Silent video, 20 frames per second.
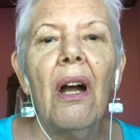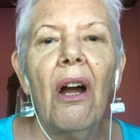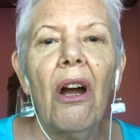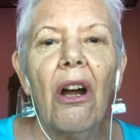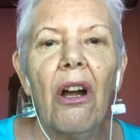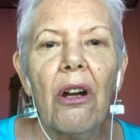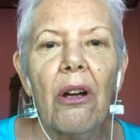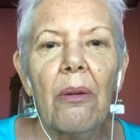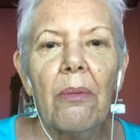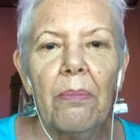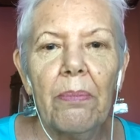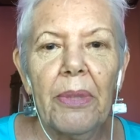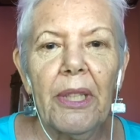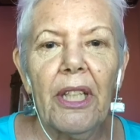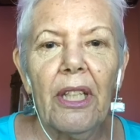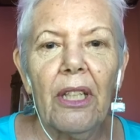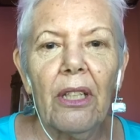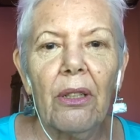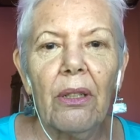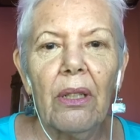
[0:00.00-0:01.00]
are
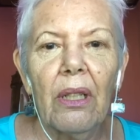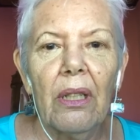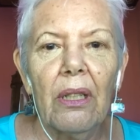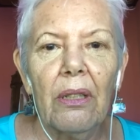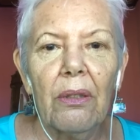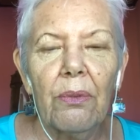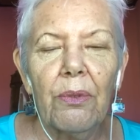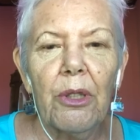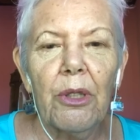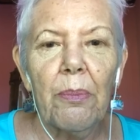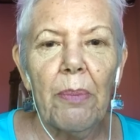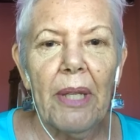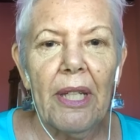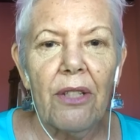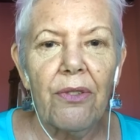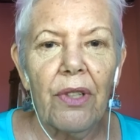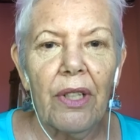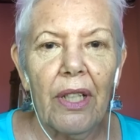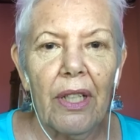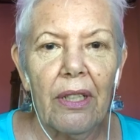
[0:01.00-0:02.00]
being
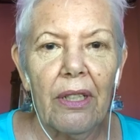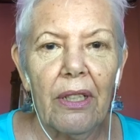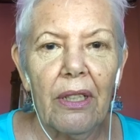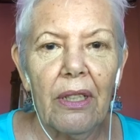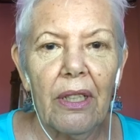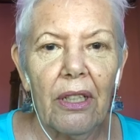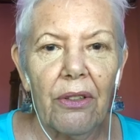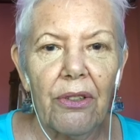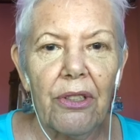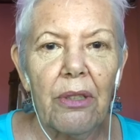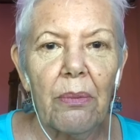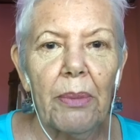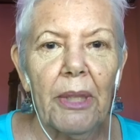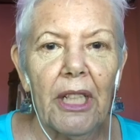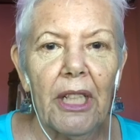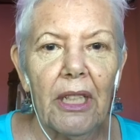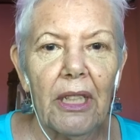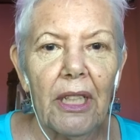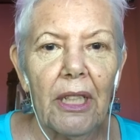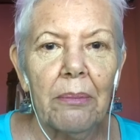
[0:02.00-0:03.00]
repatriated here to
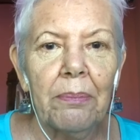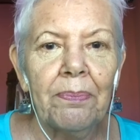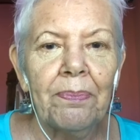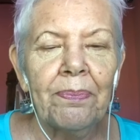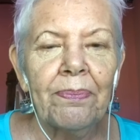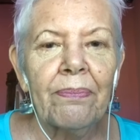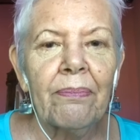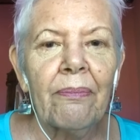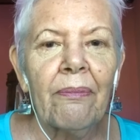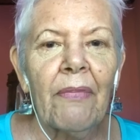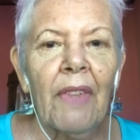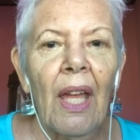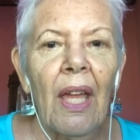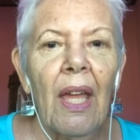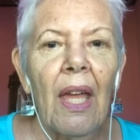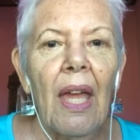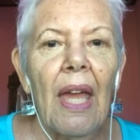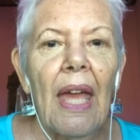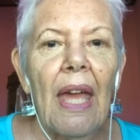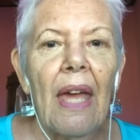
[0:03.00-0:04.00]
Bali.
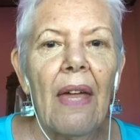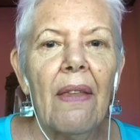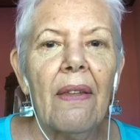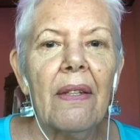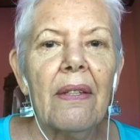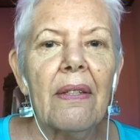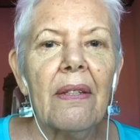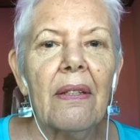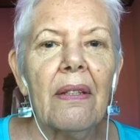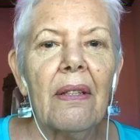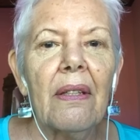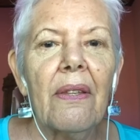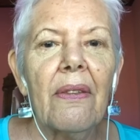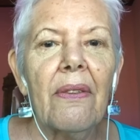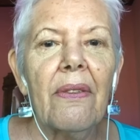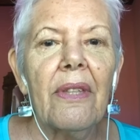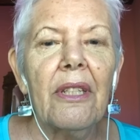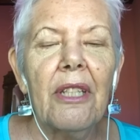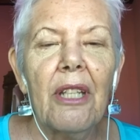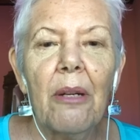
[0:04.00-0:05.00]
And
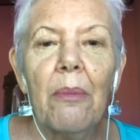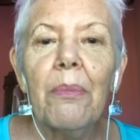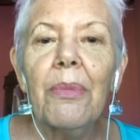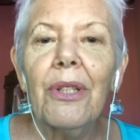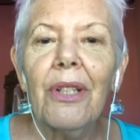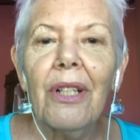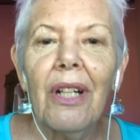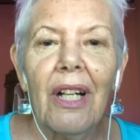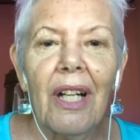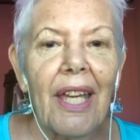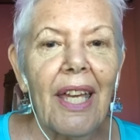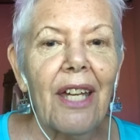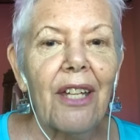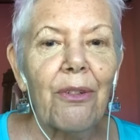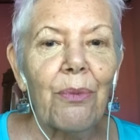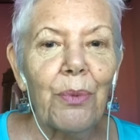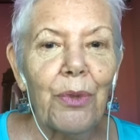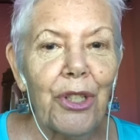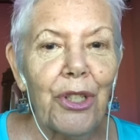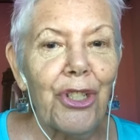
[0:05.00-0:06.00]
the number I had
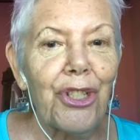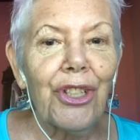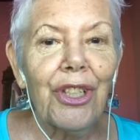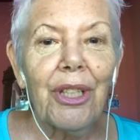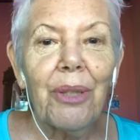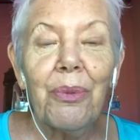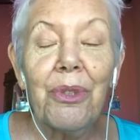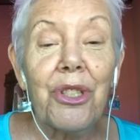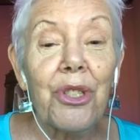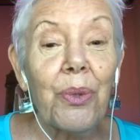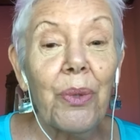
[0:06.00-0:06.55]
originally was